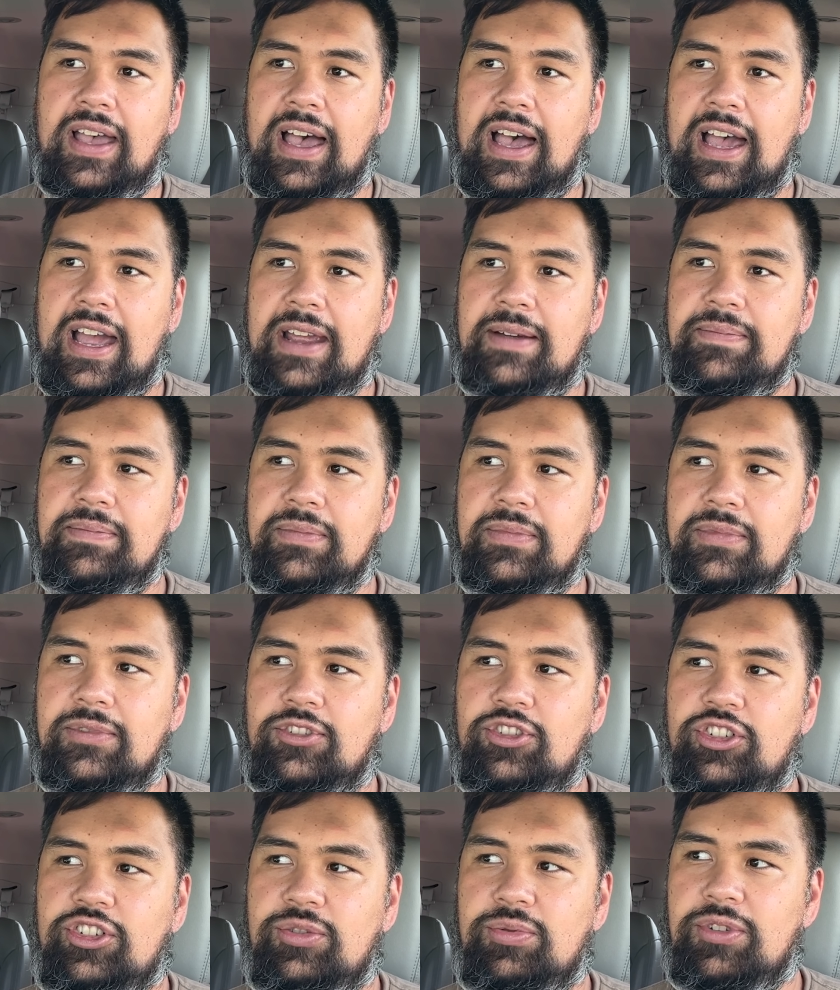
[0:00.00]
I'm
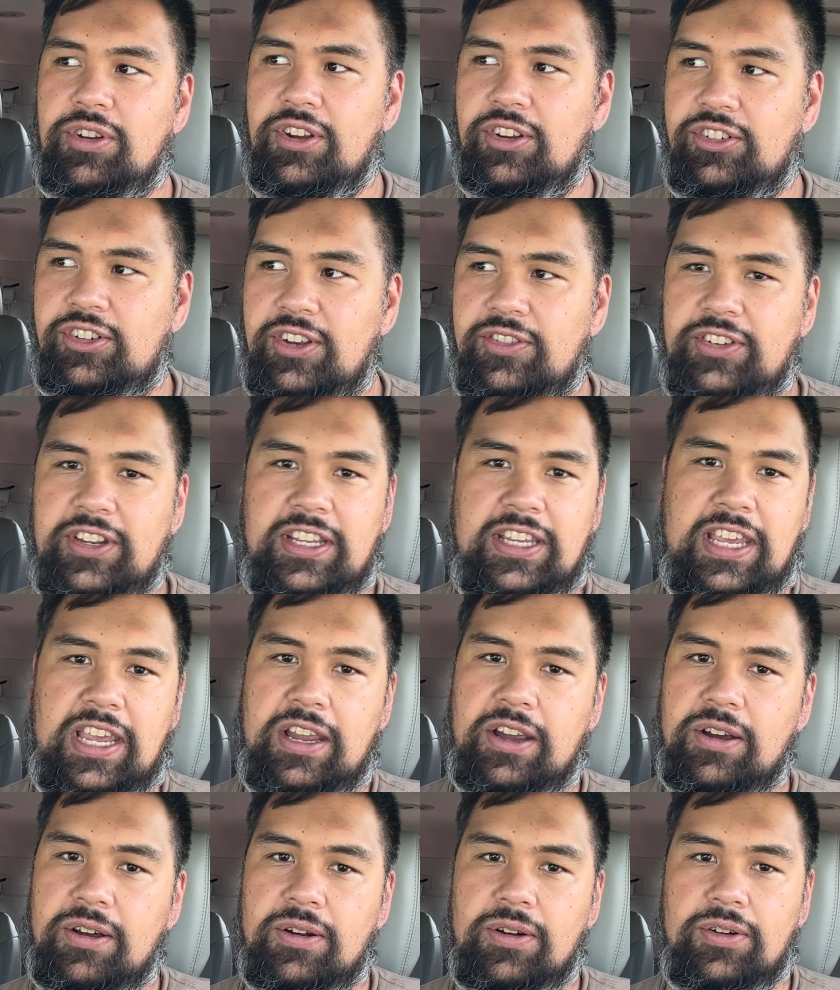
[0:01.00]
sh shifting
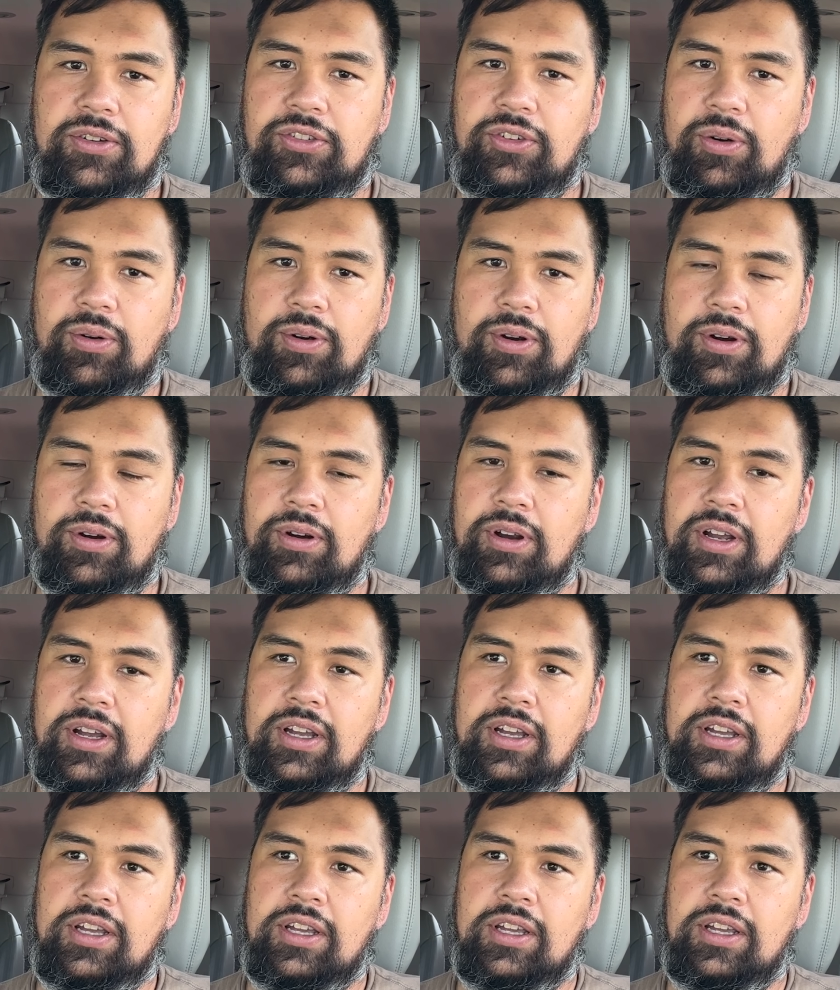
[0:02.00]
gears or
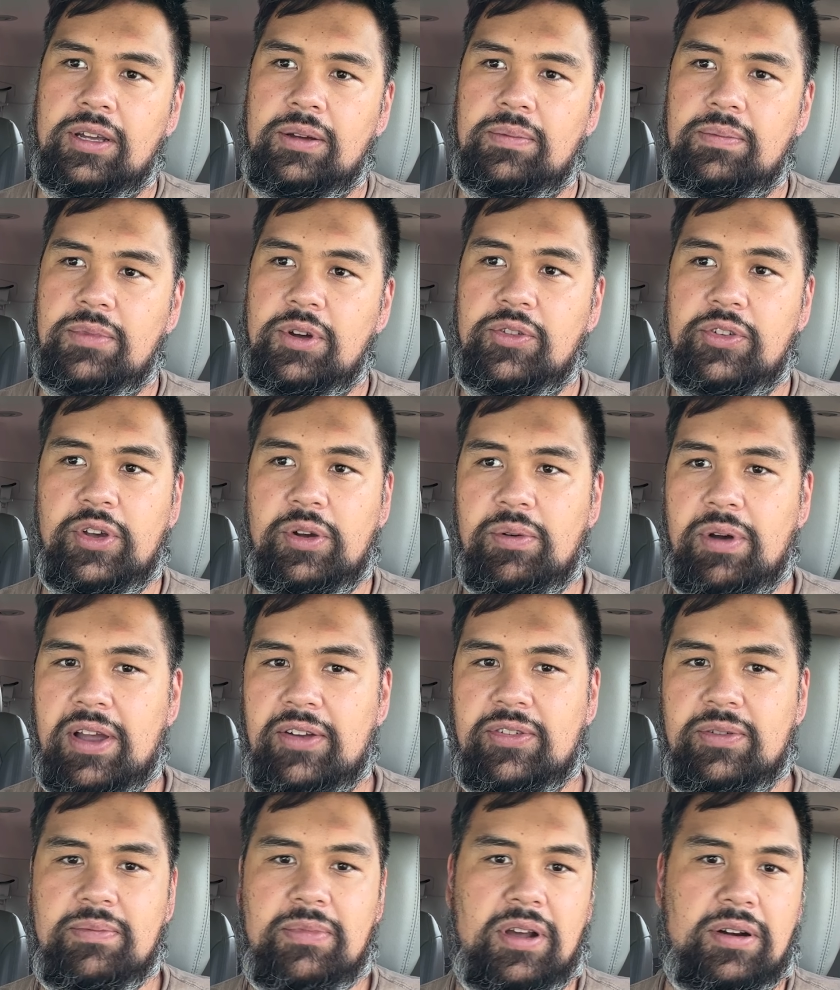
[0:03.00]
moving away
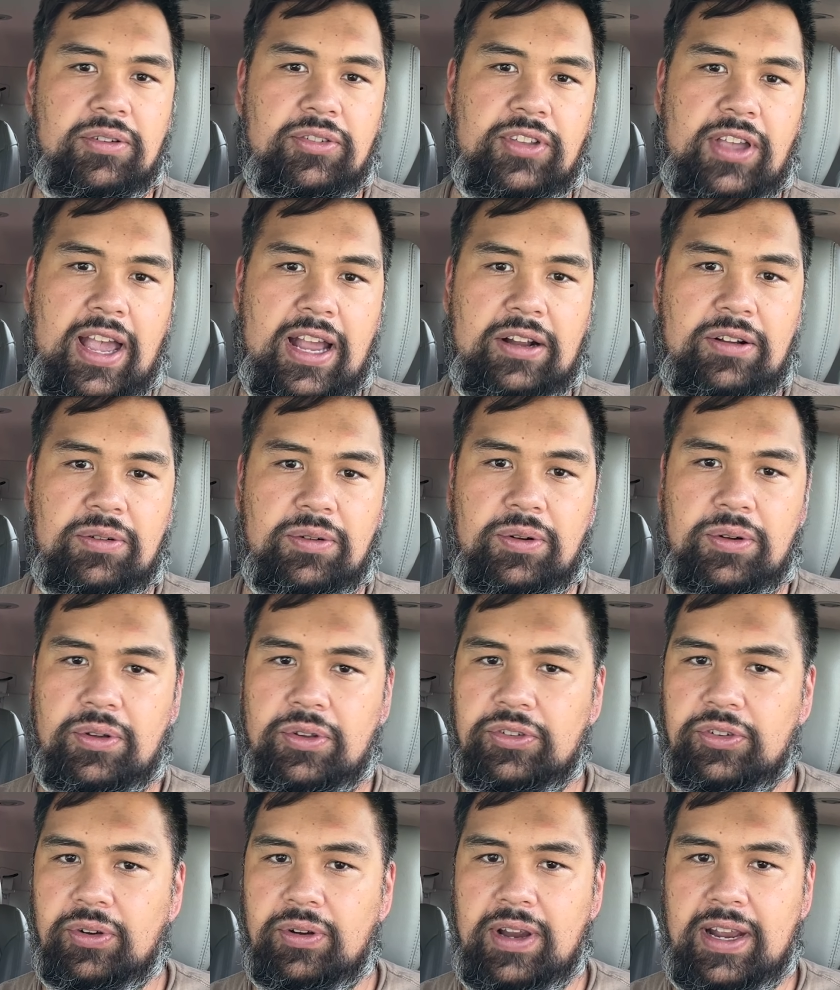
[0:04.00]
from
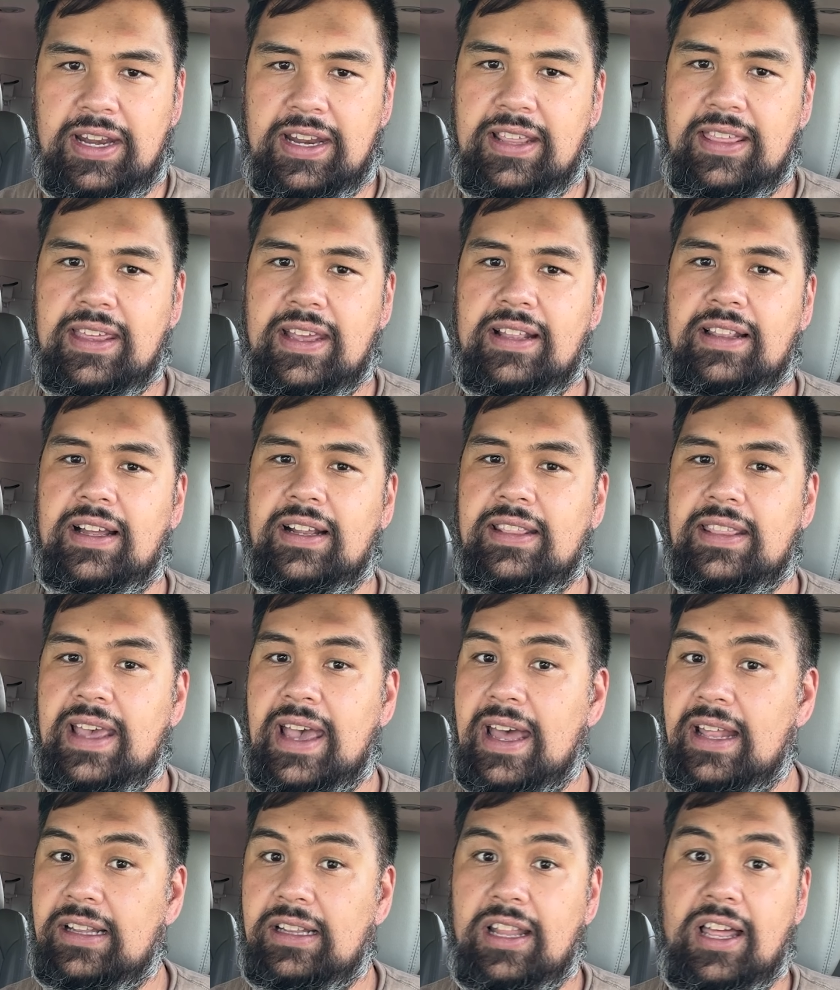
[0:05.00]
motorcycles or anything like that.